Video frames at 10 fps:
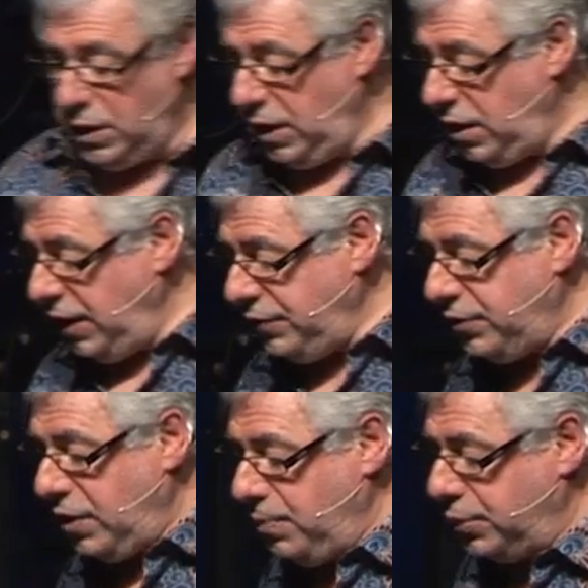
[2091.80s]
I
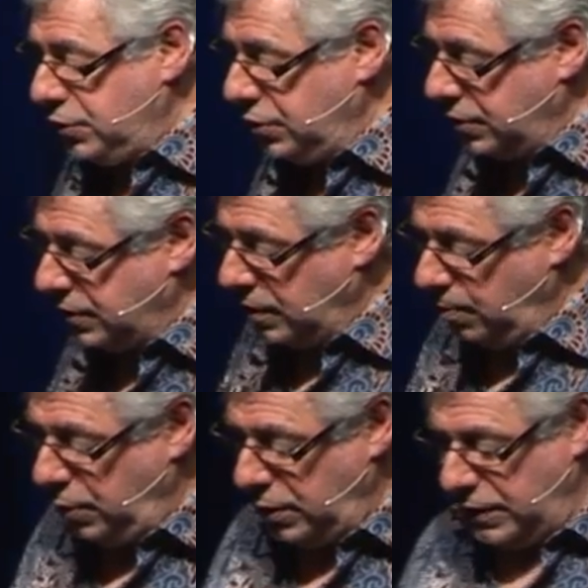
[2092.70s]
try and produce little
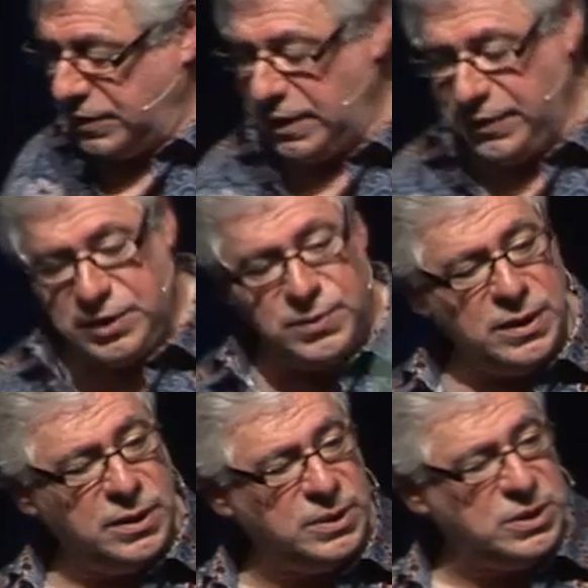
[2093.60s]
booklets like this one
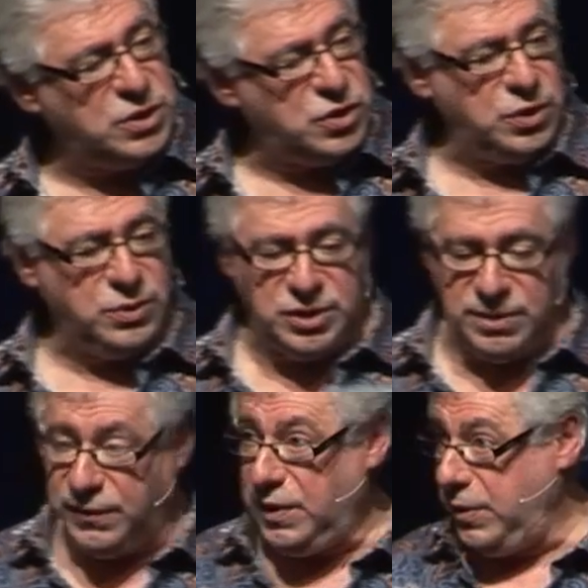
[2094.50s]
on Christian stewardship.
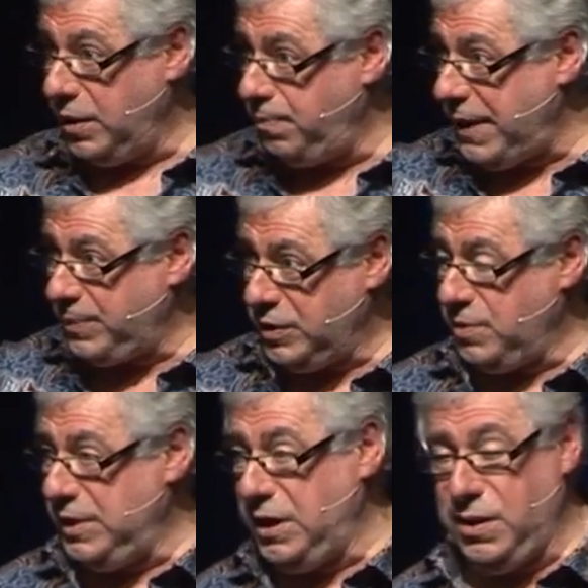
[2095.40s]
I've got one on
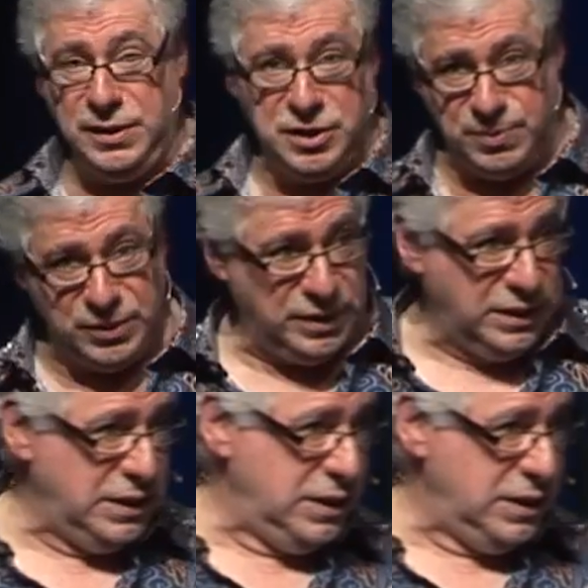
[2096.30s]
baptism in the Holy Spirit,